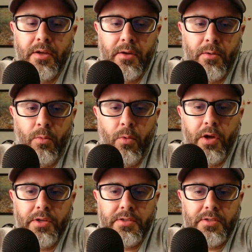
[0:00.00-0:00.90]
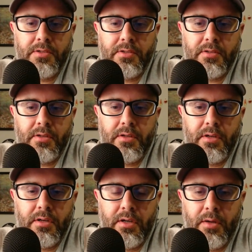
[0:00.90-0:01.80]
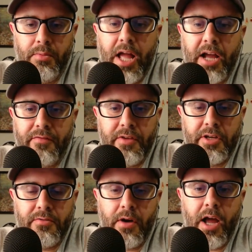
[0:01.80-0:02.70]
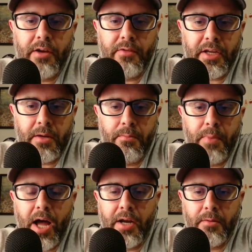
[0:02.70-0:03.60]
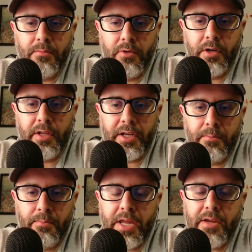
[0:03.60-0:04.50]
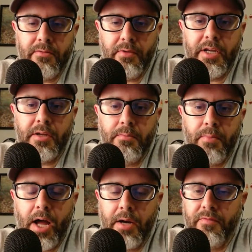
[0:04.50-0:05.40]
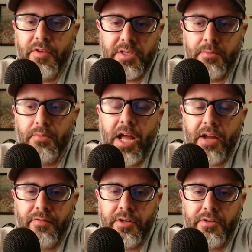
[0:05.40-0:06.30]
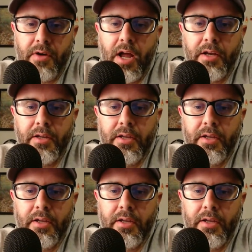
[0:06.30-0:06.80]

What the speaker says: was a Blackfish rod, like a bait rig bottom fishing Blackfish rod.